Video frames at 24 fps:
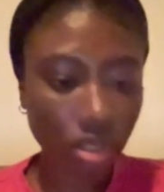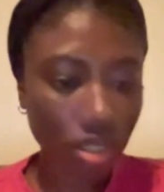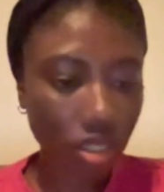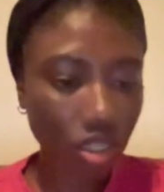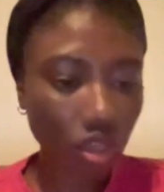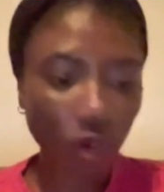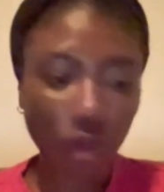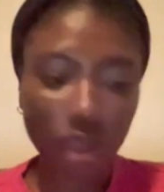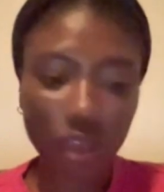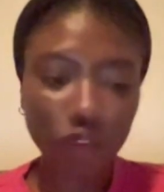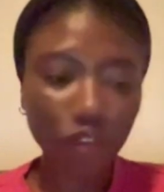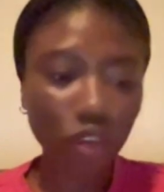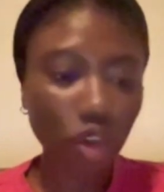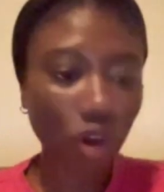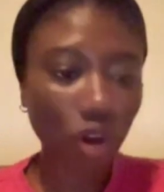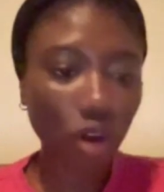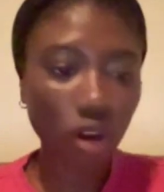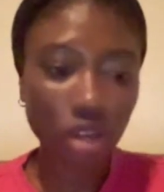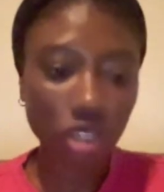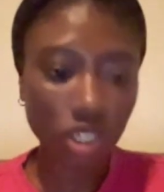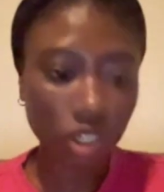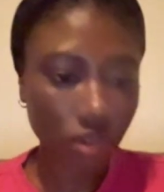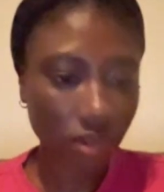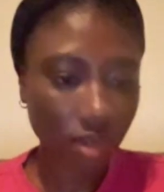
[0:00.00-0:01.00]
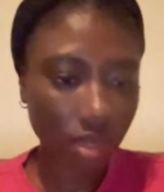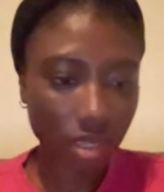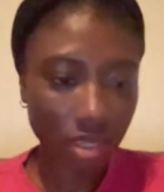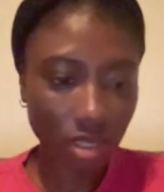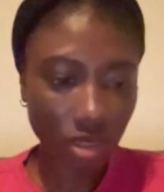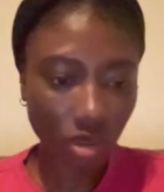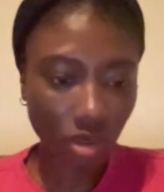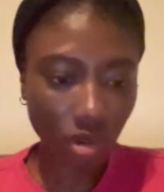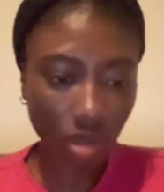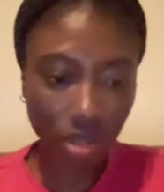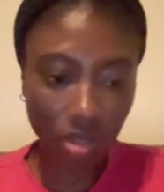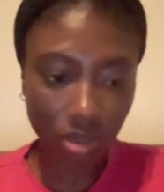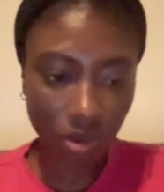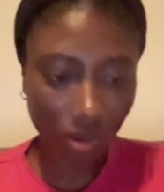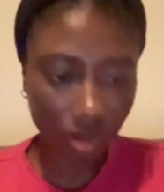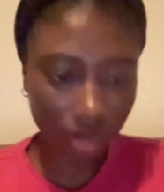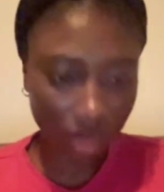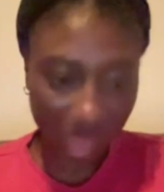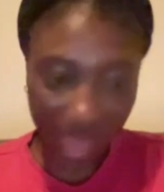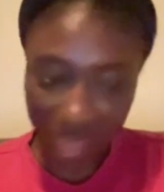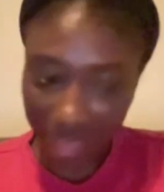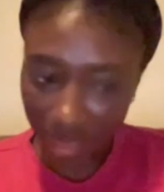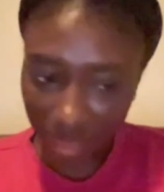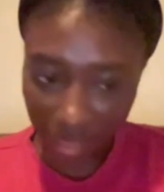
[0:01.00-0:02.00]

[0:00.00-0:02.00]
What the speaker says: So if your country is not on that